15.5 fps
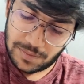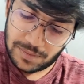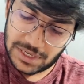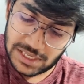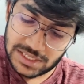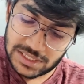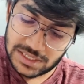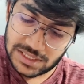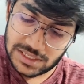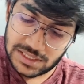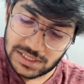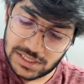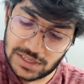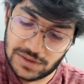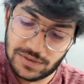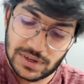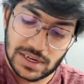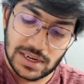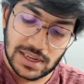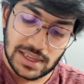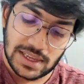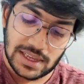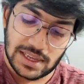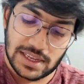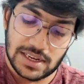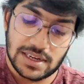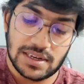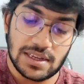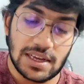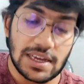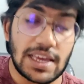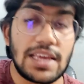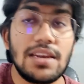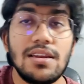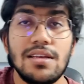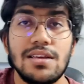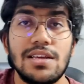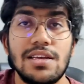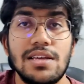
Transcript: plus c1, and again